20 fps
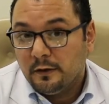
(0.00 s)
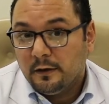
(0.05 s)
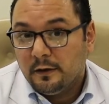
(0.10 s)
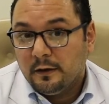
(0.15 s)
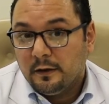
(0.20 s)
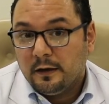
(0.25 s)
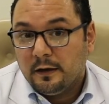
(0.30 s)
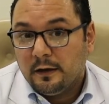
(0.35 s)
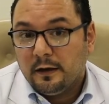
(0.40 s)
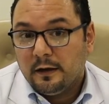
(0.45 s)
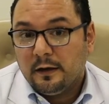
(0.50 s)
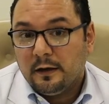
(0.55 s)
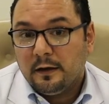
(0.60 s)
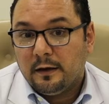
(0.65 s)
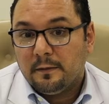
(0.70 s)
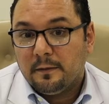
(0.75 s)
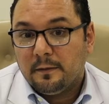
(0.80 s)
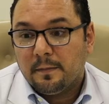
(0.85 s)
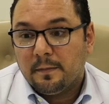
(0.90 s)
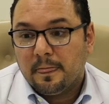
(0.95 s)

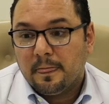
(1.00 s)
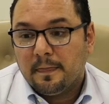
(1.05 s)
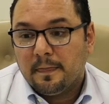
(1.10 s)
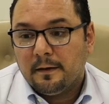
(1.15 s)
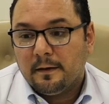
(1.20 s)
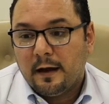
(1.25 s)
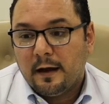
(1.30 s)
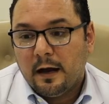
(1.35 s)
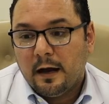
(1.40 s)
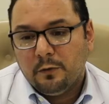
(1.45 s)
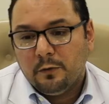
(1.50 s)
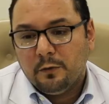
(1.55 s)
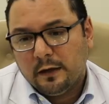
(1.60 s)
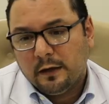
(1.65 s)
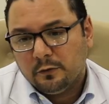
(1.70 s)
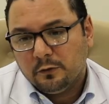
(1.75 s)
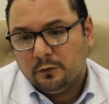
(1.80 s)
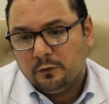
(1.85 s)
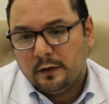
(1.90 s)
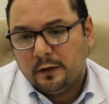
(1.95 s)
How we can
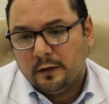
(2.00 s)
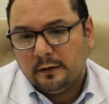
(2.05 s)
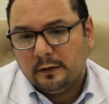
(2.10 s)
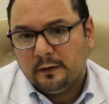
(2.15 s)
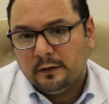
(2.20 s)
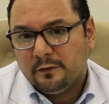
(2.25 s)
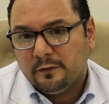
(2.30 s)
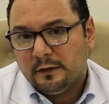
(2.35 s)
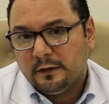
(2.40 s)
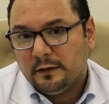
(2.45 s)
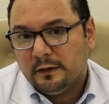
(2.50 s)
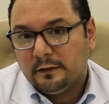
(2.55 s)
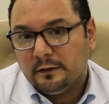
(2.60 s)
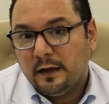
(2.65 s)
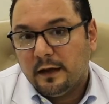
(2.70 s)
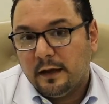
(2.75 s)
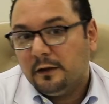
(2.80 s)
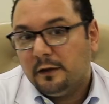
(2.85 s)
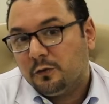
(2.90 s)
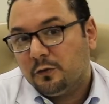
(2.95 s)
do that? Definitely
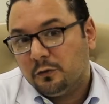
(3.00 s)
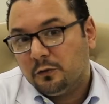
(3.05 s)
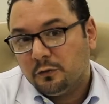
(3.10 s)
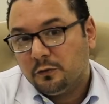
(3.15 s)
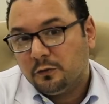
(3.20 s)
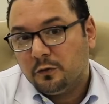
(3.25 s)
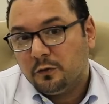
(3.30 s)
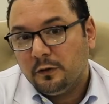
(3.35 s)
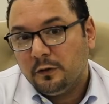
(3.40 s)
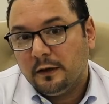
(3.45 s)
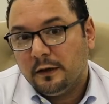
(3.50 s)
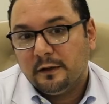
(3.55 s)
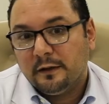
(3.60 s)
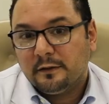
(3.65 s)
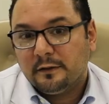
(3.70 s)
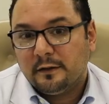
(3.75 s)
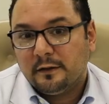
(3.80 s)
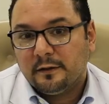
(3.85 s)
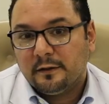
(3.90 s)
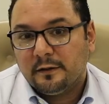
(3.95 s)
diet control and
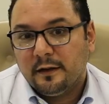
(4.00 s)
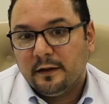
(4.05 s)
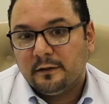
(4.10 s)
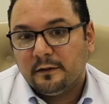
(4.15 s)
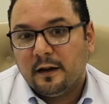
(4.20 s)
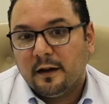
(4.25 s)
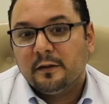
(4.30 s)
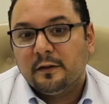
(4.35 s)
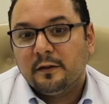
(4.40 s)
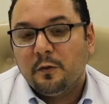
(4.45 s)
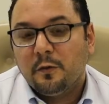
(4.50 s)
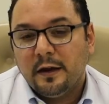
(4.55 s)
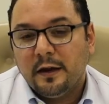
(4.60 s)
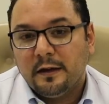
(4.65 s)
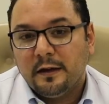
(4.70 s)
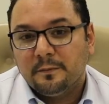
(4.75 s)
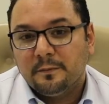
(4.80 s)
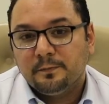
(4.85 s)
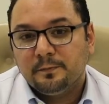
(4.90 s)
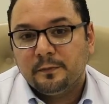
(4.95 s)
exercise are the
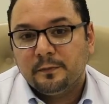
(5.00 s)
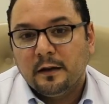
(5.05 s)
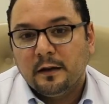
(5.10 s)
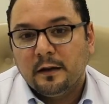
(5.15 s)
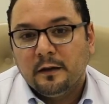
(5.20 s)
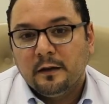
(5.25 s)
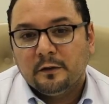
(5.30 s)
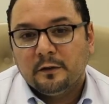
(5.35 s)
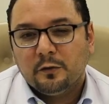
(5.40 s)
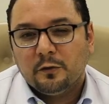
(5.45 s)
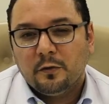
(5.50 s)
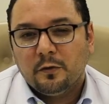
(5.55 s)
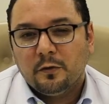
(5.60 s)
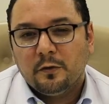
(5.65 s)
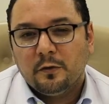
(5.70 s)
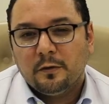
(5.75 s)
way. So